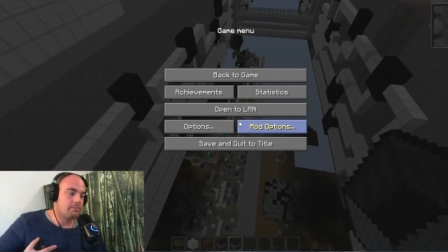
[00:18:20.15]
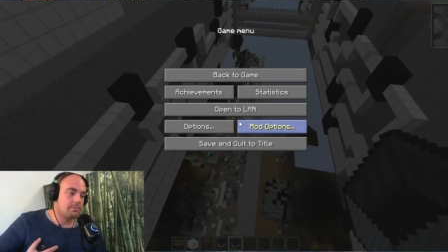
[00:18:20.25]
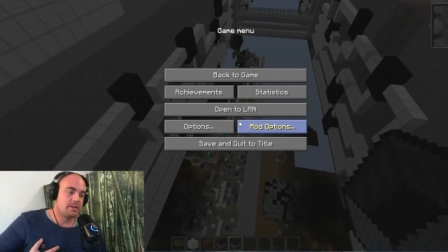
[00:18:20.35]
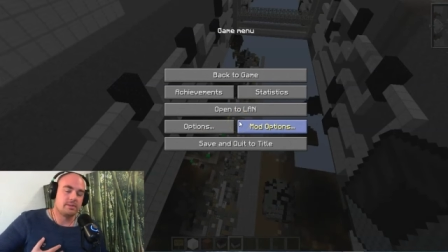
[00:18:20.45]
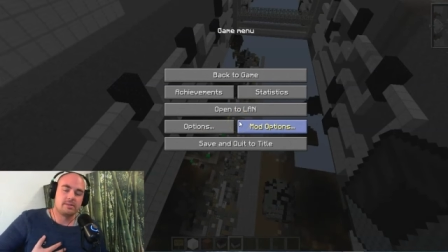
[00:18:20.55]

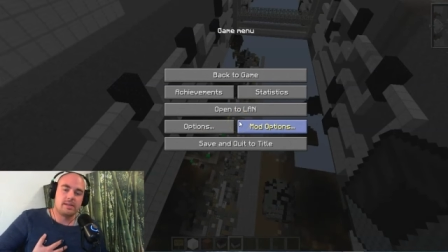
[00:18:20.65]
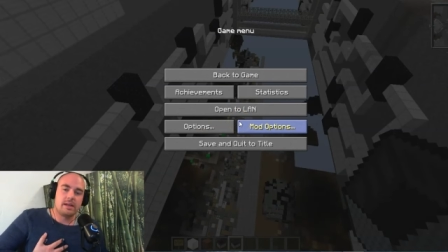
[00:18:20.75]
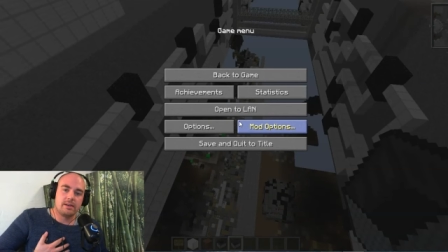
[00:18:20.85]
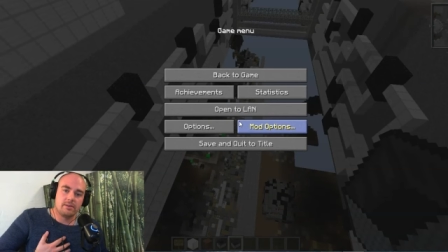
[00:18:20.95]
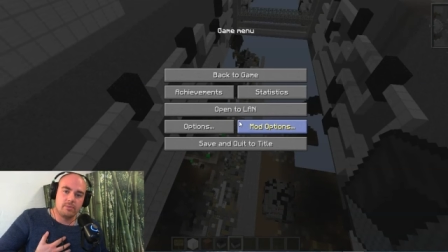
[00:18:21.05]
because
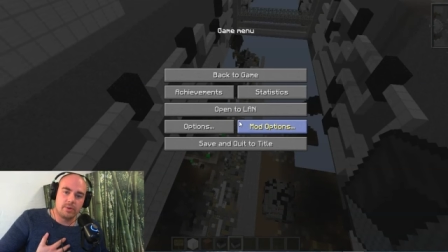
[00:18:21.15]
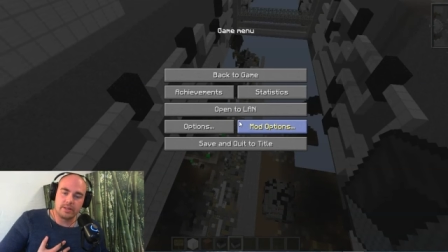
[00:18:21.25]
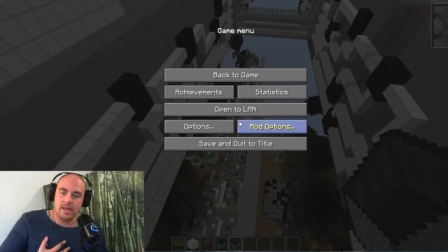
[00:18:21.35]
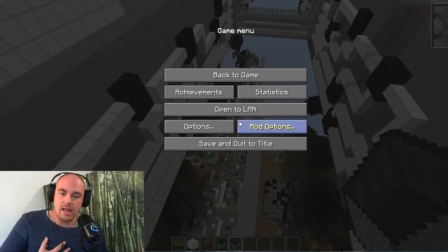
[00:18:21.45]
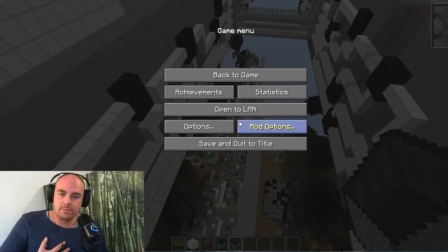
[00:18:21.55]
that
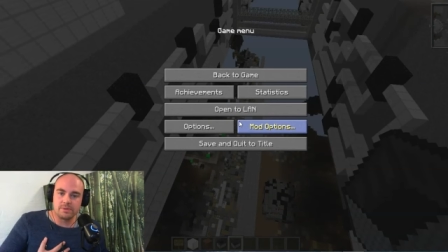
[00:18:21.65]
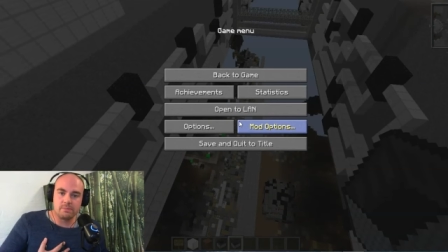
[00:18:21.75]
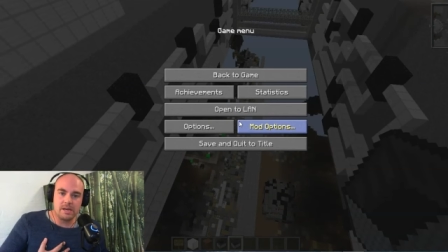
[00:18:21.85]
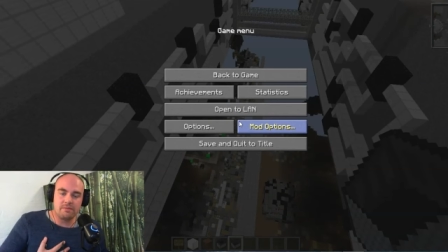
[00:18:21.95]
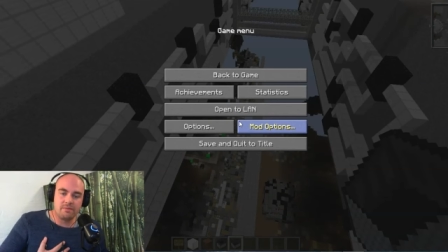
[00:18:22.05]
really helps
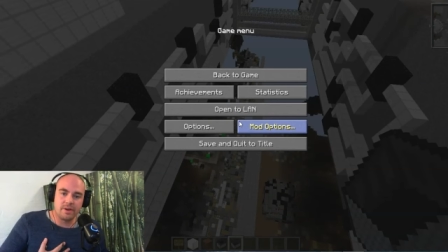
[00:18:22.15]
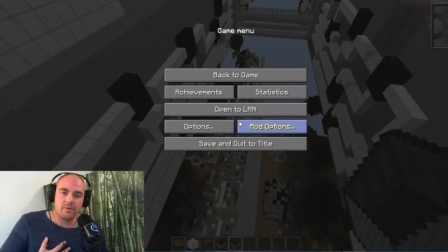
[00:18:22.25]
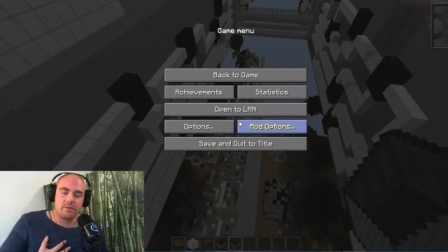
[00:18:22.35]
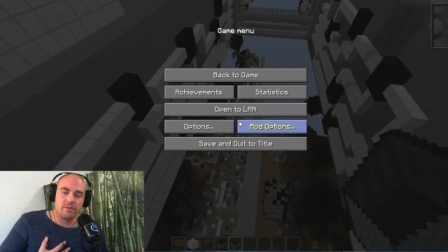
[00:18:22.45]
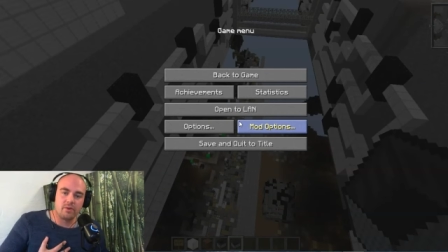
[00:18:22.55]
me
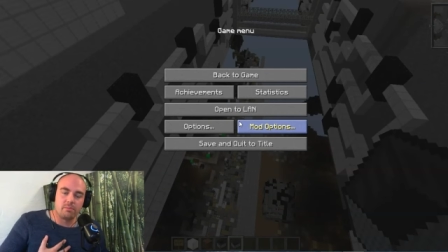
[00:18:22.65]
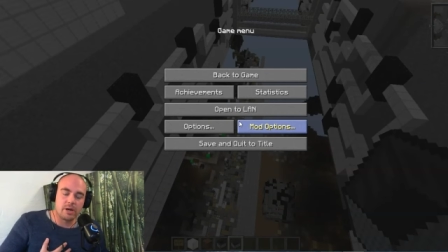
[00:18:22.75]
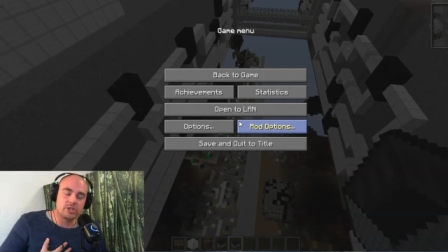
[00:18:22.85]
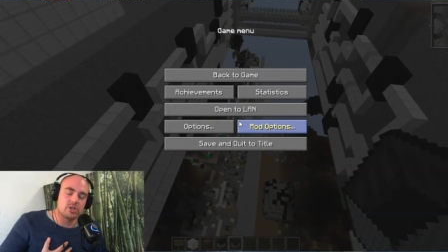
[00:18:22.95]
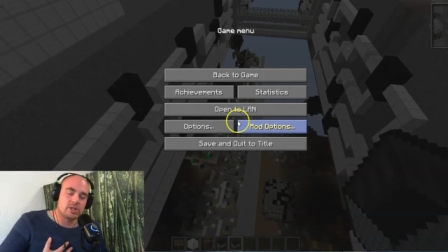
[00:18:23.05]
very, very
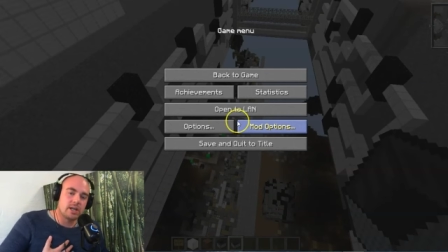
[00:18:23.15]
much.